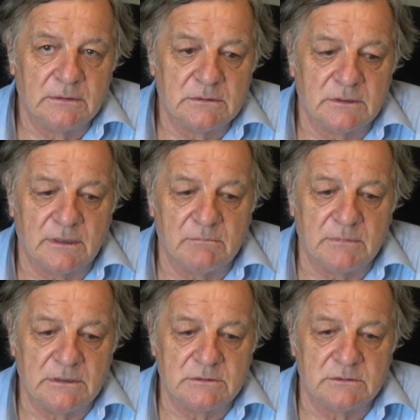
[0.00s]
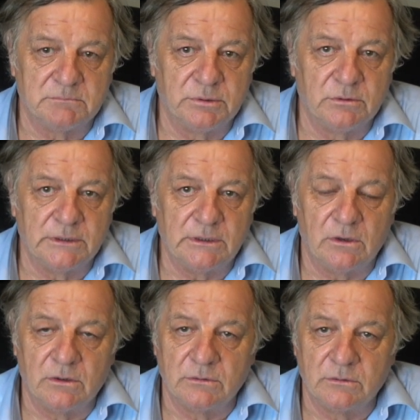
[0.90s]
So that means the pulley
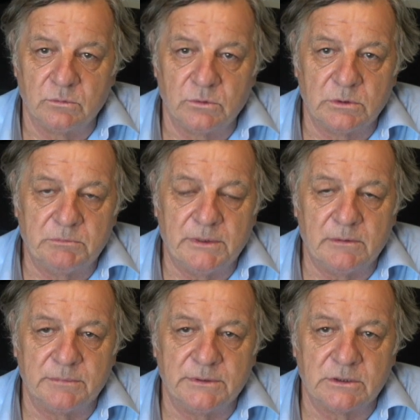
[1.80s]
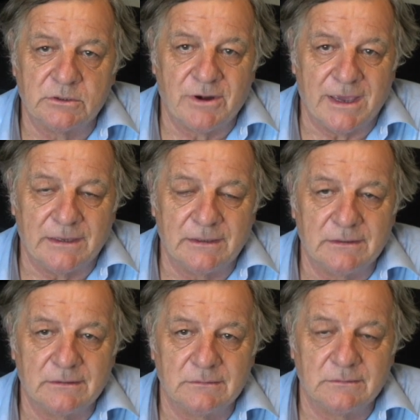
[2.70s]
on the water pump and the crank,